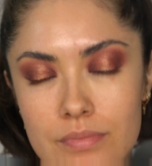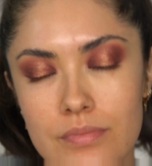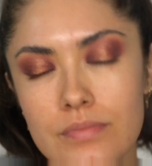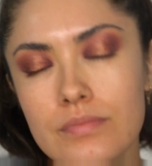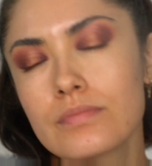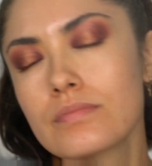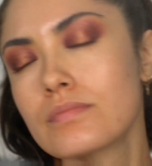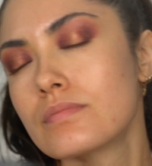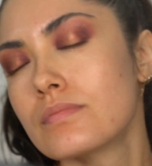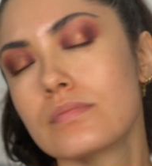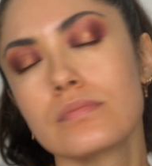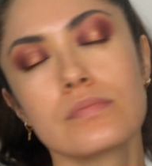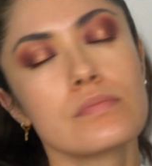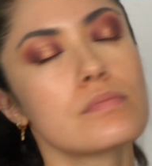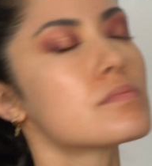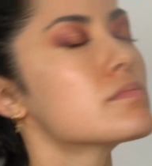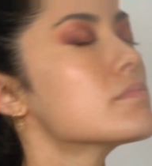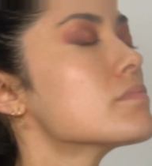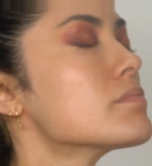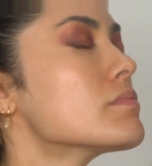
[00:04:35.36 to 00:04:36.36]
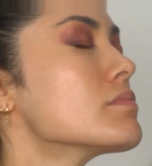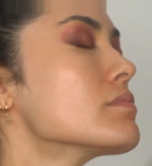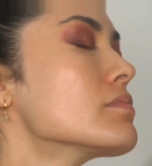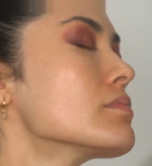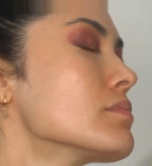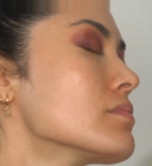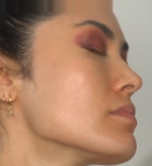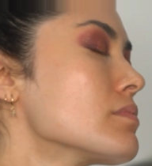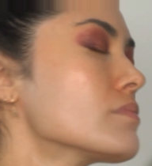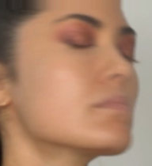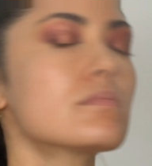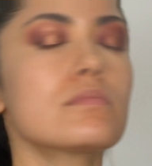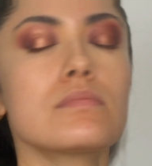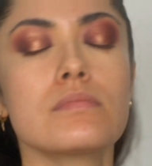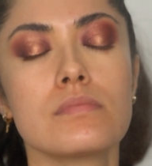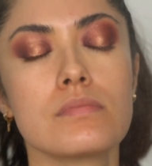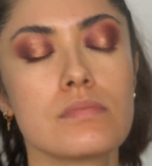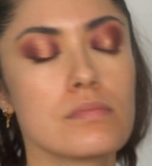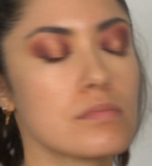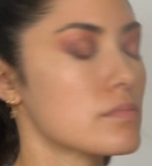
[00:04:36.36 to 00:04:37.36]
else it'll kind of all like mush together
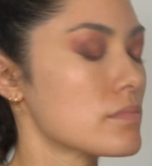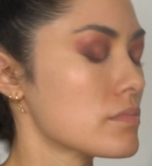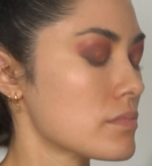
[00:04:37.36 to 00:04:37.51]
when you open